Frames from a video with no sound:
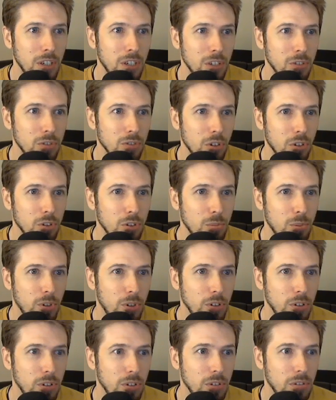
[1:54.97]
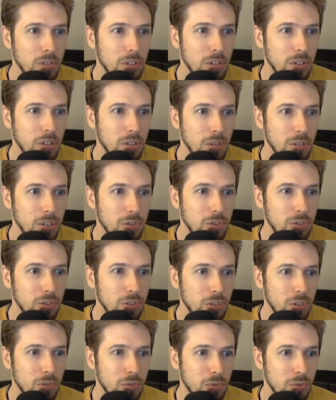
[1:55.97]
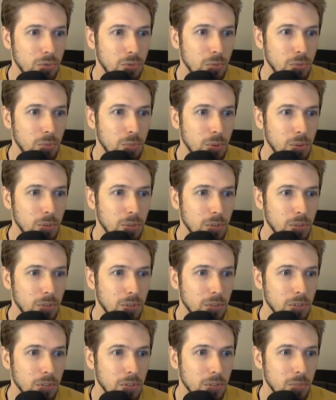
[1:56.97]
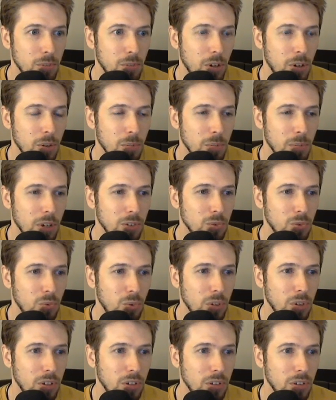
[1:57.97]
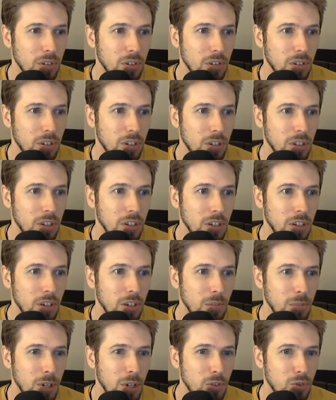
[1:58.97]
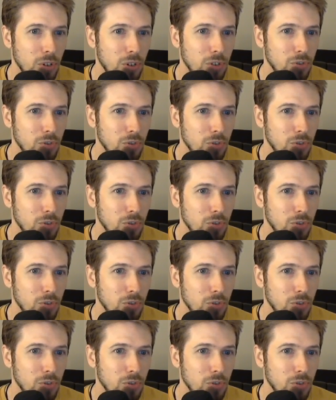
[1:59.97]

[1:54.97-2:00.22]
So it's a pretty good legendary troop. It's probably the best one here. Matron